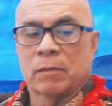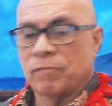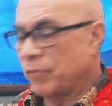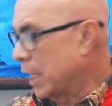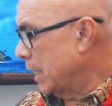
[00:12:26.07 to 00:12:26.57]

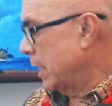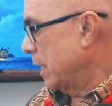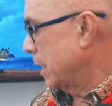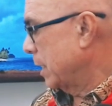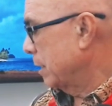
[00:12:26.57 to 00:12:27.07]
Vale
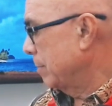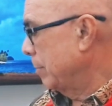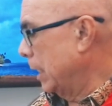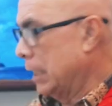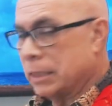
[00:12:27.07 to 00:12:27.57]

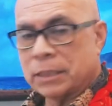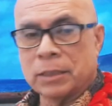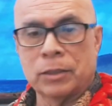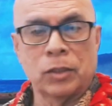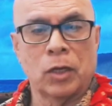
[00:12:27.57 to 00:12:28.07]
means
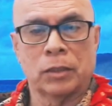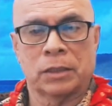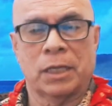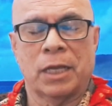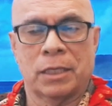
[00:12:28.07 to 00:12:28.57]

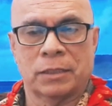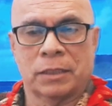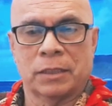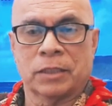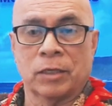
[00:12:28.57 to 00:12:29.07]
not as
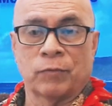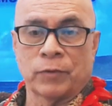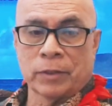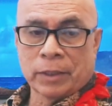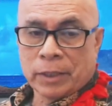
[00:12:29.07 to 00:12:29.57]

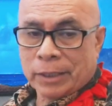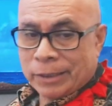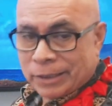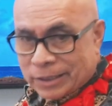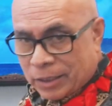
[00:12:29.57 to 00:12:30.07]
skillful
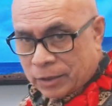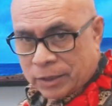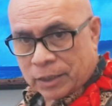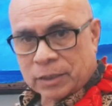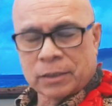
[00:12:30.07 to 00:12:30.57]
in this
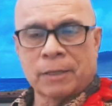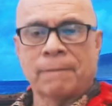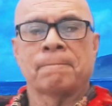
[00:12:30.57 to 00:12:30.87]
context